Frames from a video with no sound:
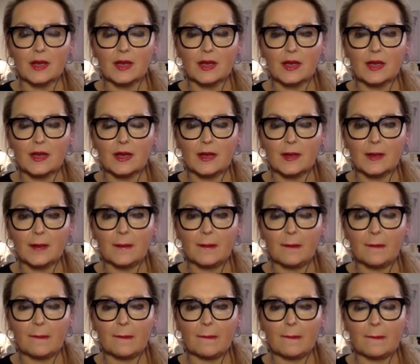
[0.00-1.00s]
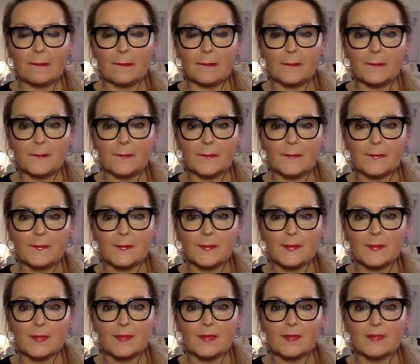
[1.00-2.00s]

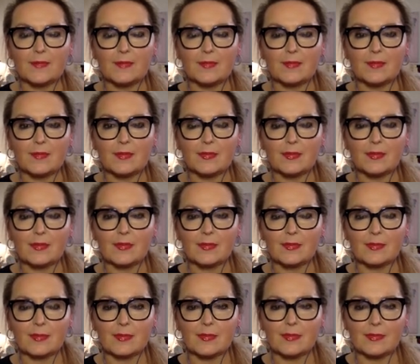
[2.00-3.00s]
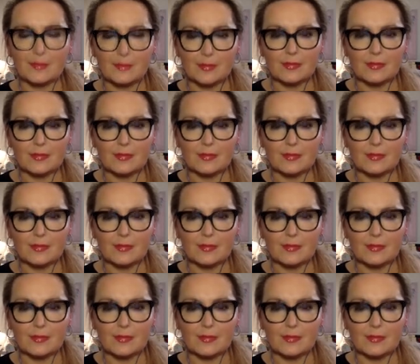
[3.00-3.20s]
The person shown says nothing.